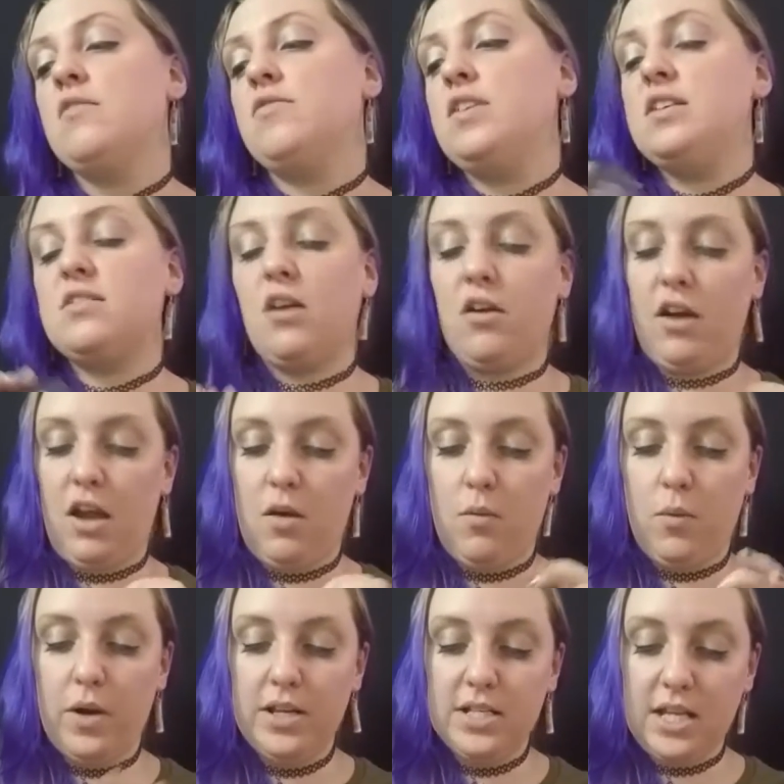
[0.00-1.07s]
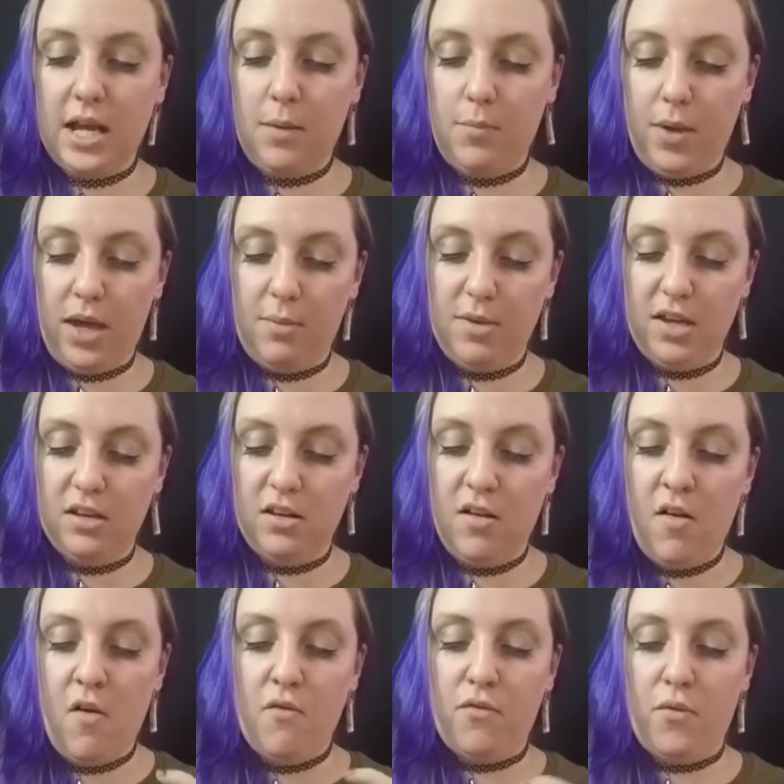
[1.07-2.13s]
These are a one time payment
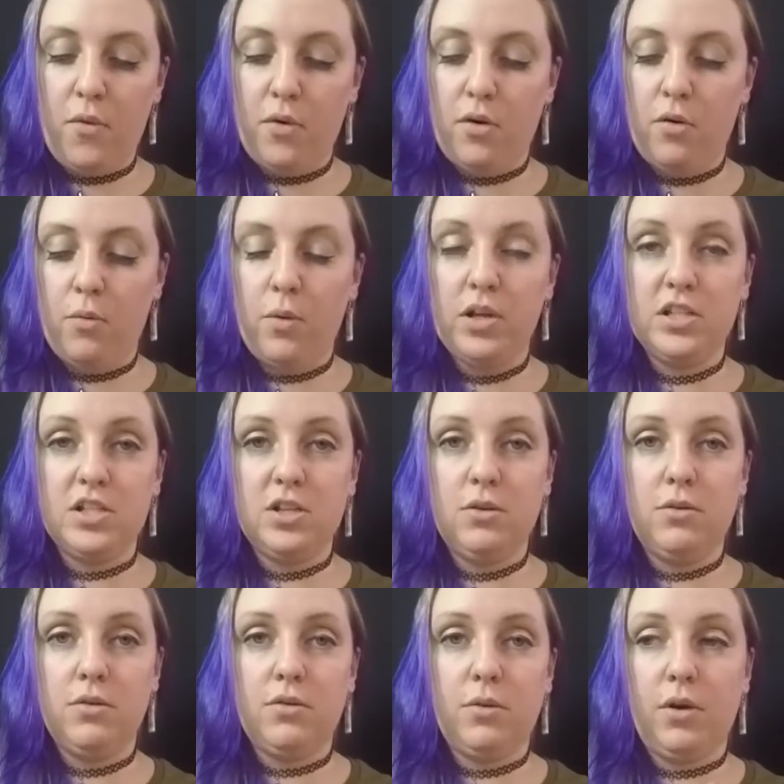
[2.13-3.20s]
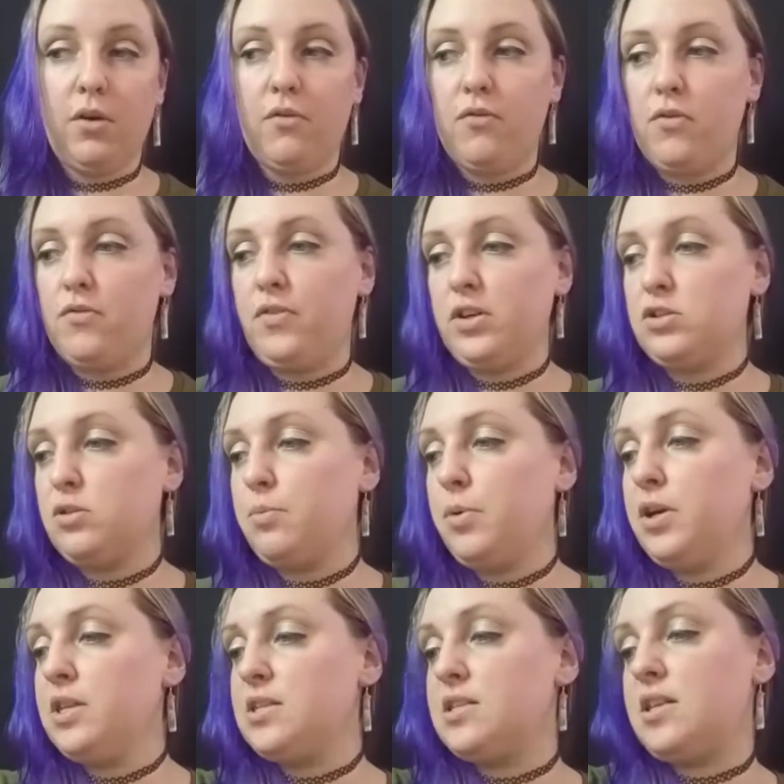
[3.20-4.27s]
for one, two, three, or four victory
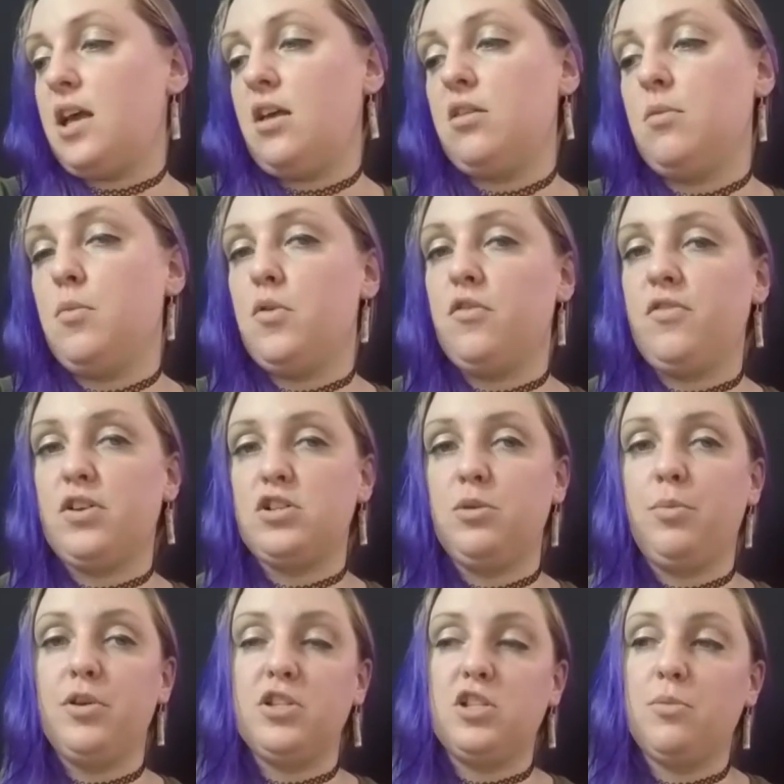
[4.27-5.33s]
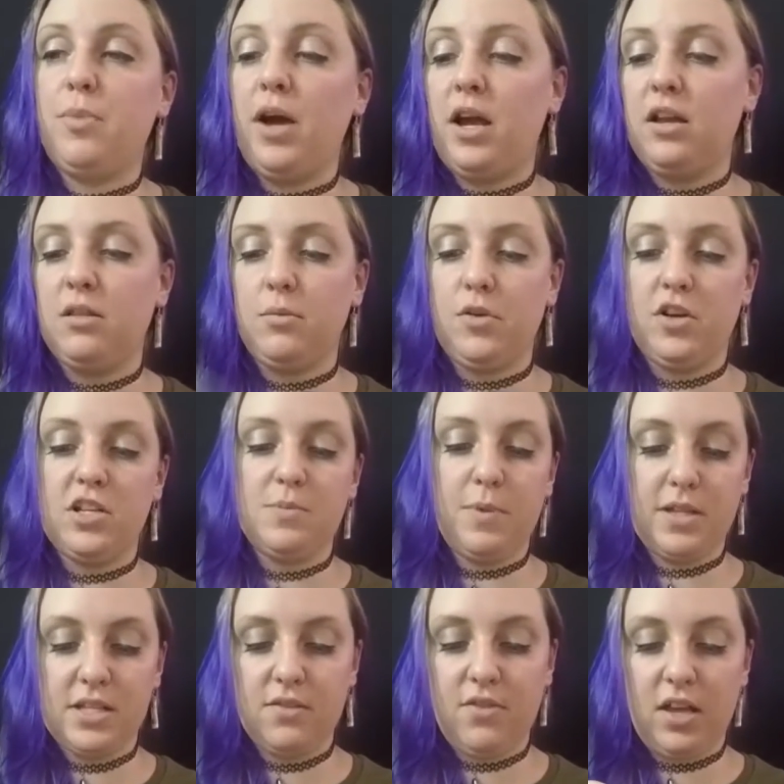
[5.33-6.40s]
points. And the more victory points you're buying, the more
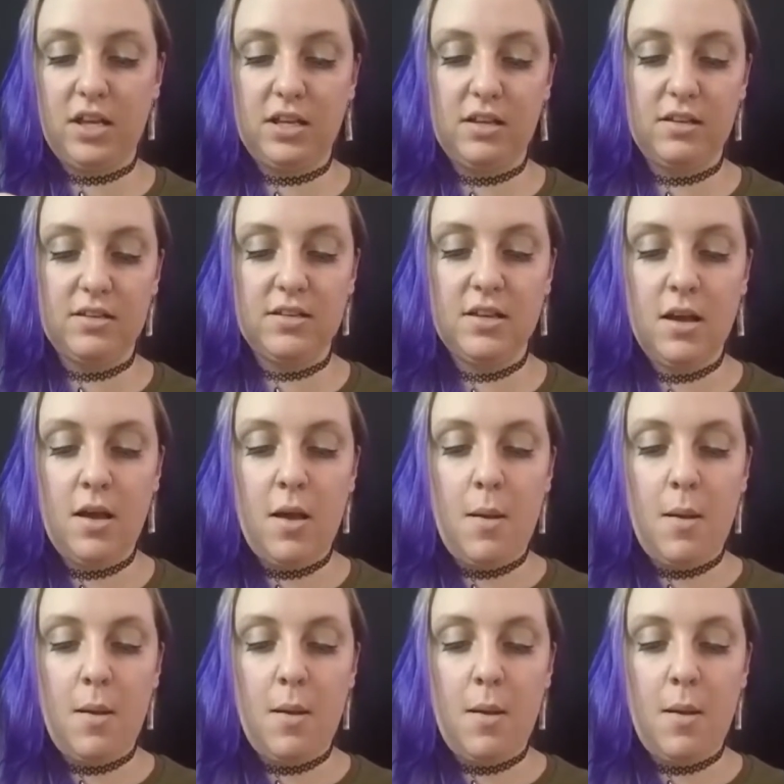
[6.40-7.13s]
expensive that is.